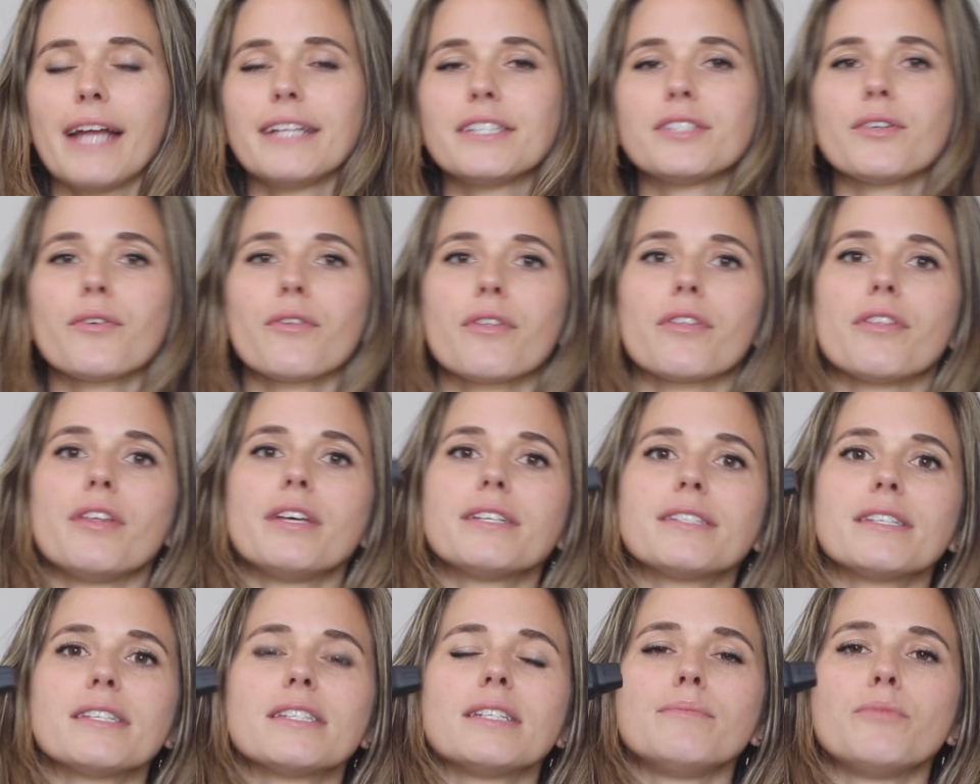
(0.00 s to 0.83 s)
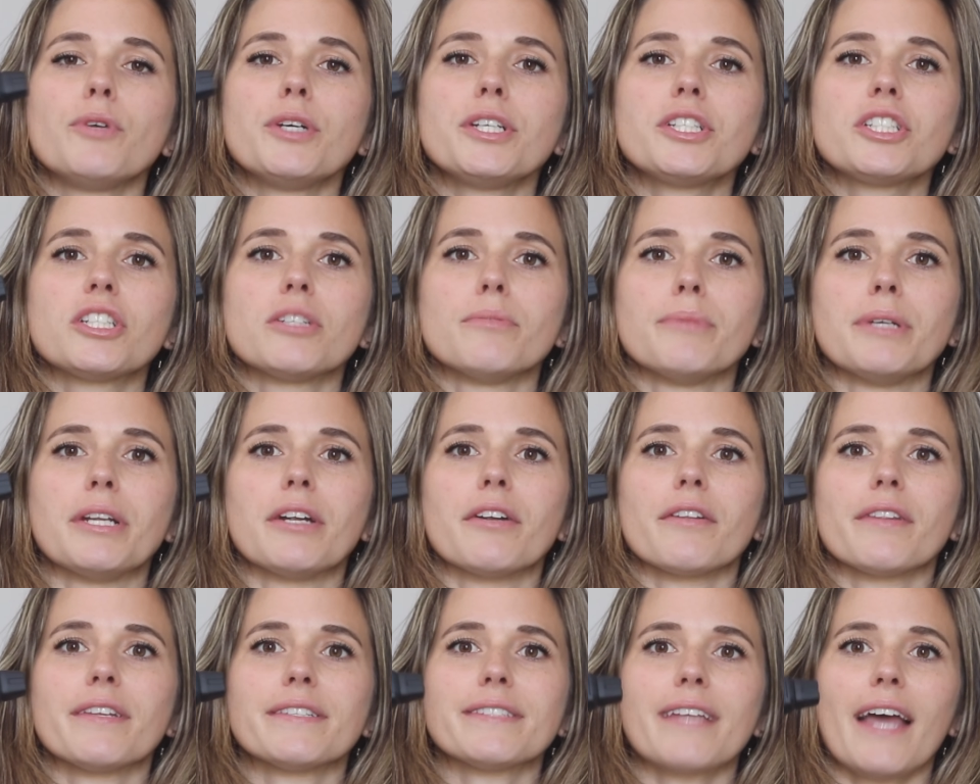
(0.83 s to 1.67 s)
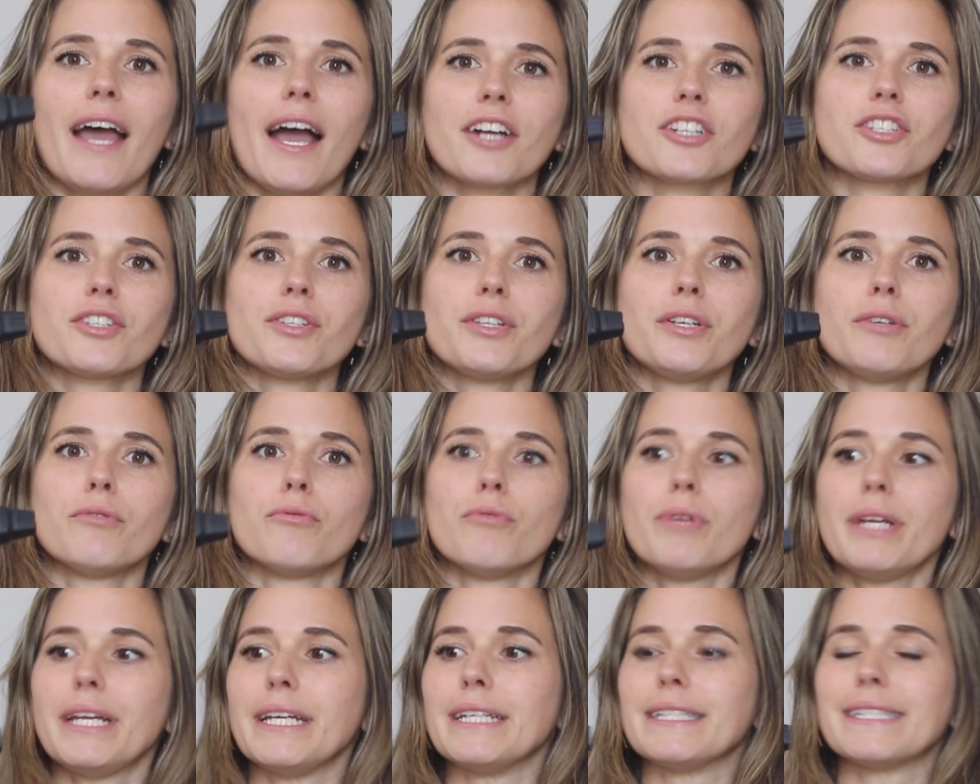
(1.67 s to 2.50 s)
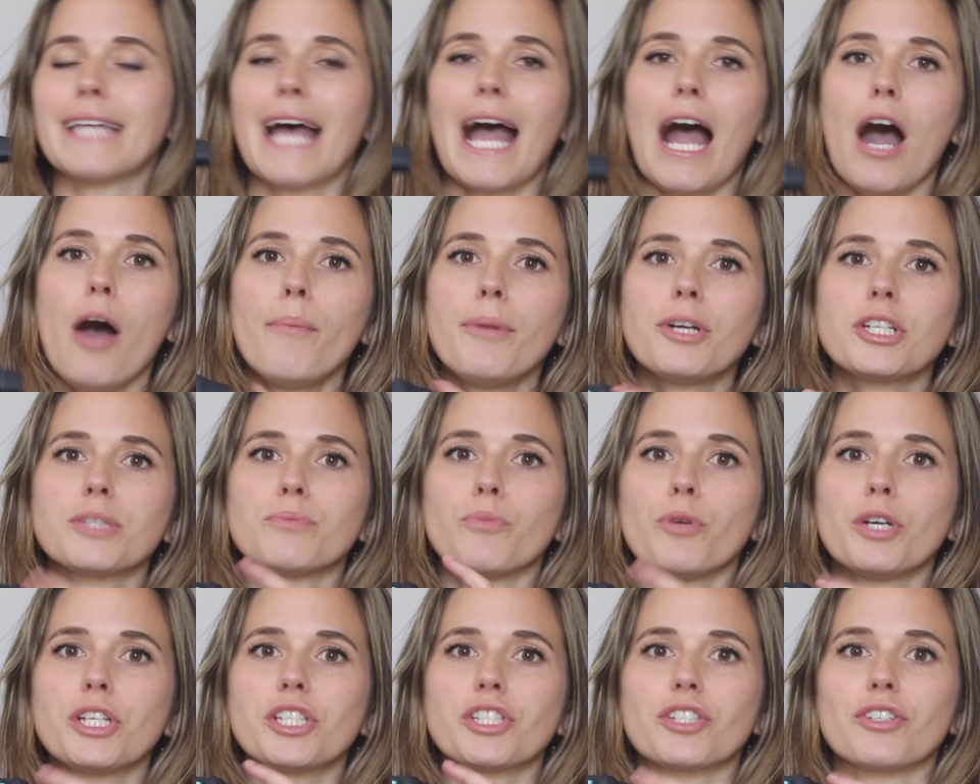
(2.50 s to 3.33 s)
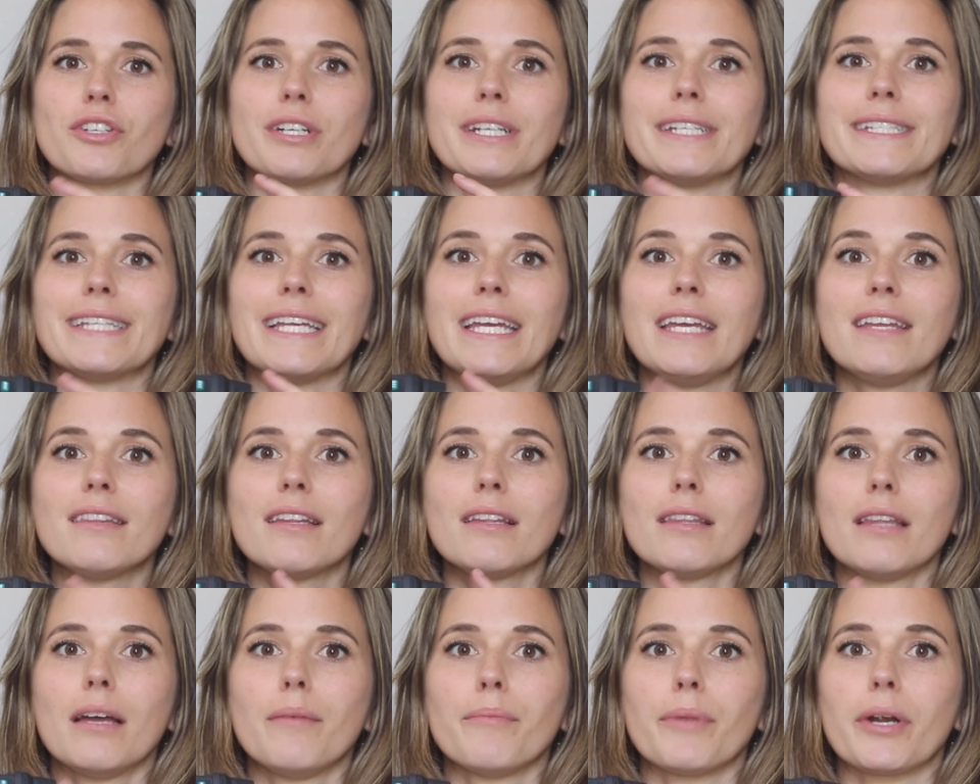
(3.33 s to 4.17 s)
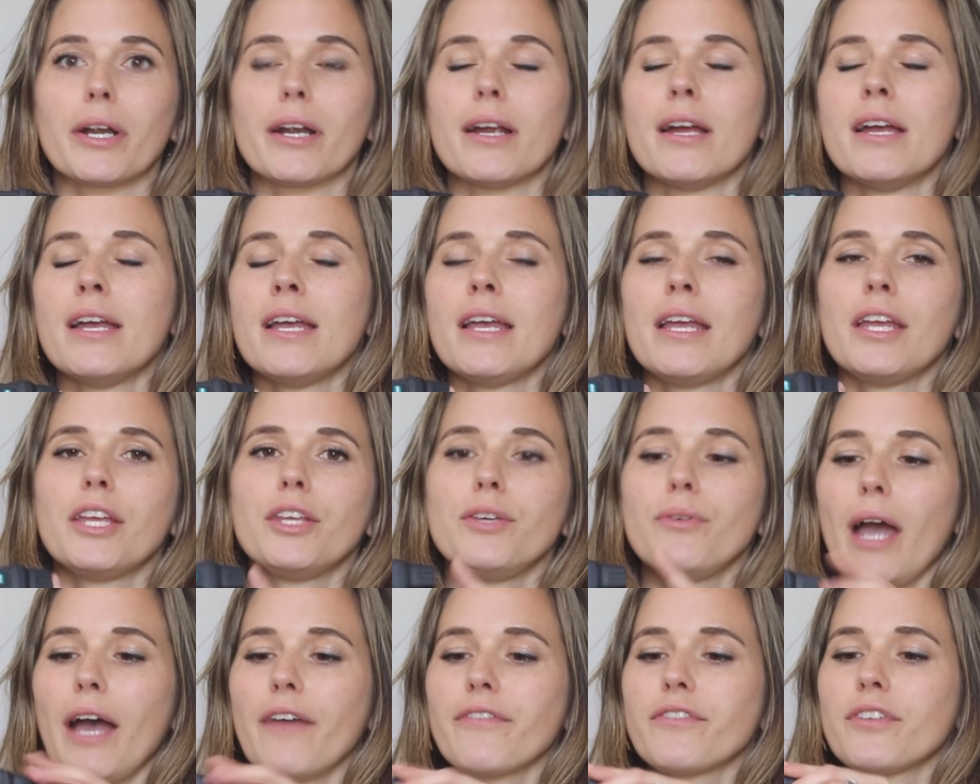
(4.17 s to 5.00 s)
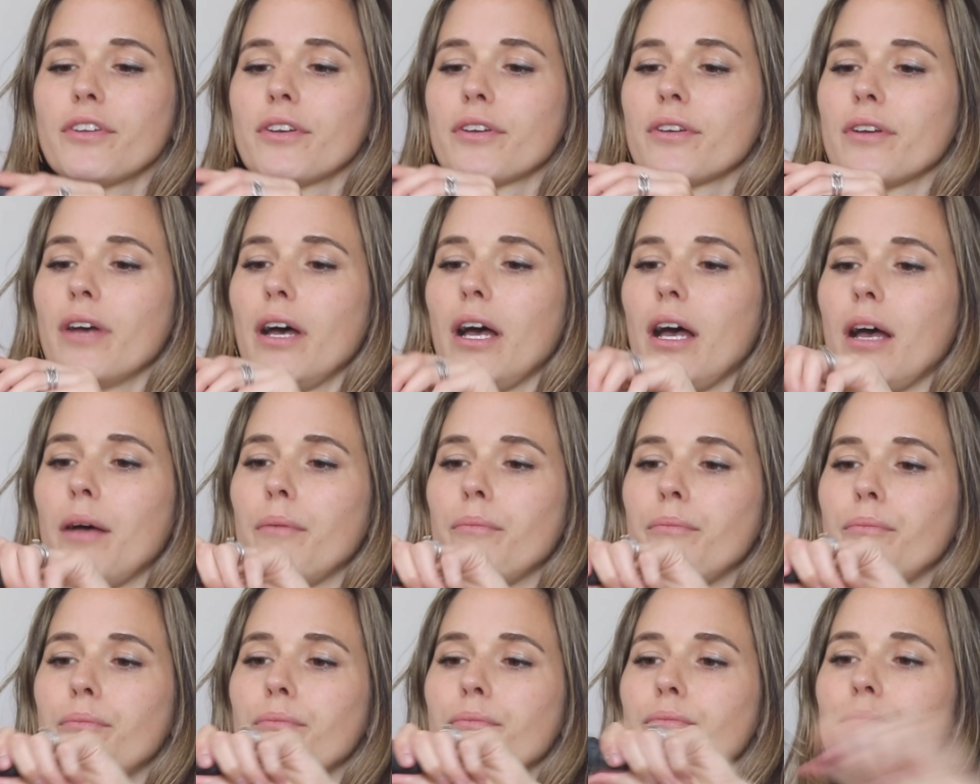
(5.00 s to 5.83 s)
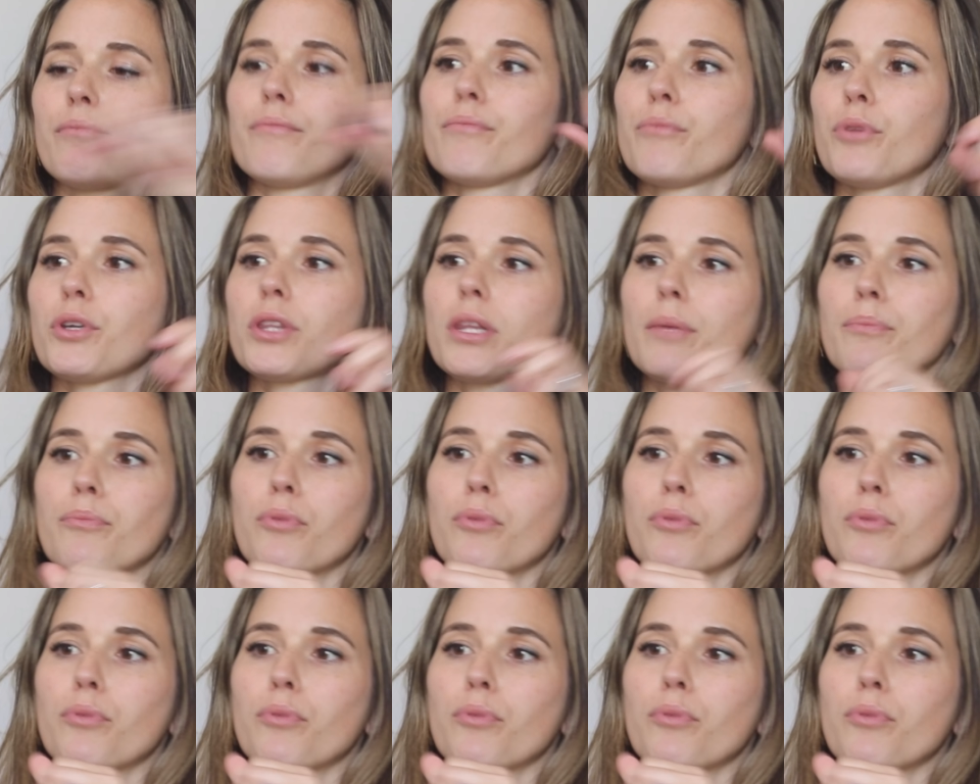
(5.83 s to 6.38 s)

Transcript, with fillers: And so this is a moisture meter. This actually reads how much moisture is in the lumber. You have to um, put the